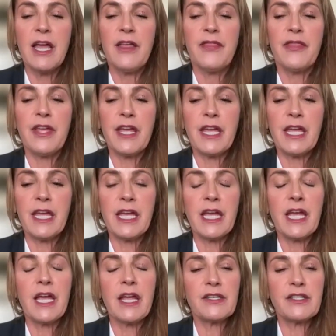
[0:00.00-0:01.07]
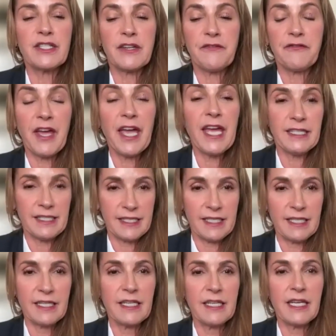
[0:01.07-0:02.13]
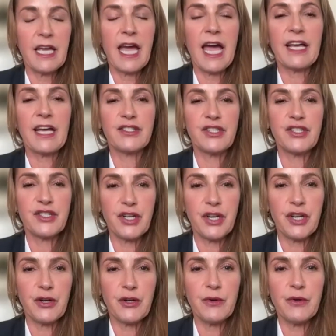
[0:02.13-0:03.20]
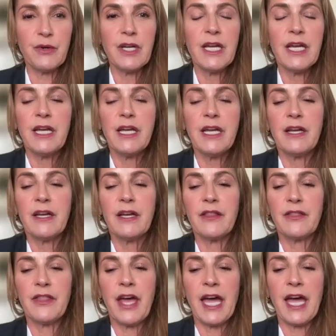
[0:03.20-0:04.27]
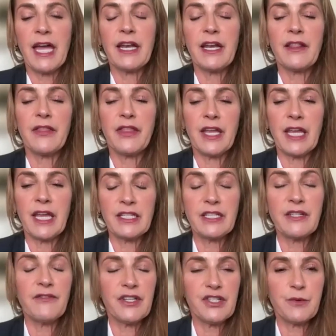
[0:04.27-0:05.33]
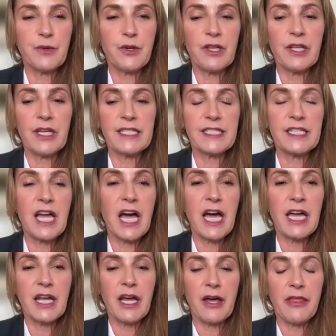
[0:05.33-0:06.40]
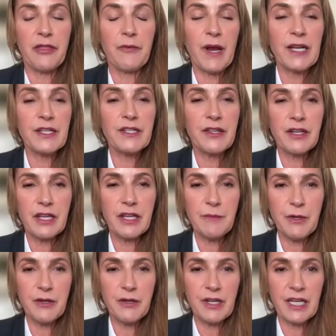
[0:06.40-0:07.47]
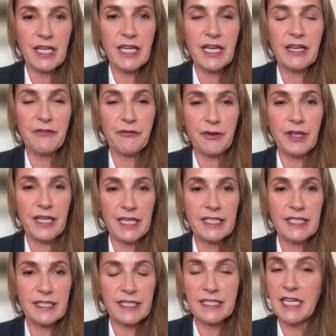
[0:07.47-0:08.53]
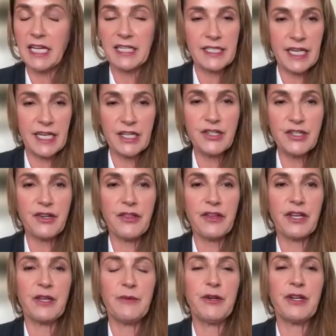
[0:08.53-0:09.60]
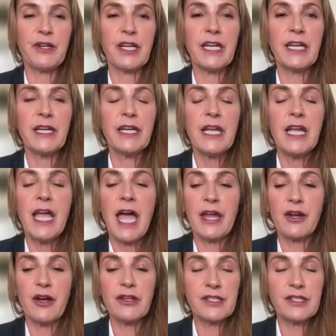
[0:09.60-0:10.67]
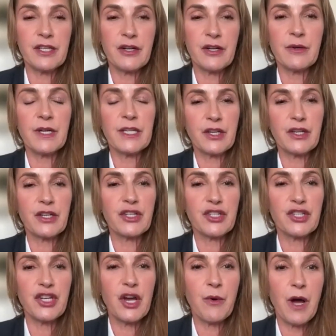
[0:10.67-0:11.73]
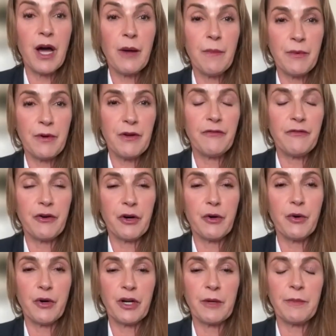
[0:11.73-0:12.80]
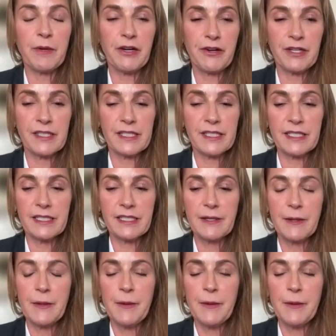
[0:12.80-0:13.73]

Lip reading: the defense has to show that the individual is not a threat to the community if released, is not a danger to the community, and also is going to show up for court appearances.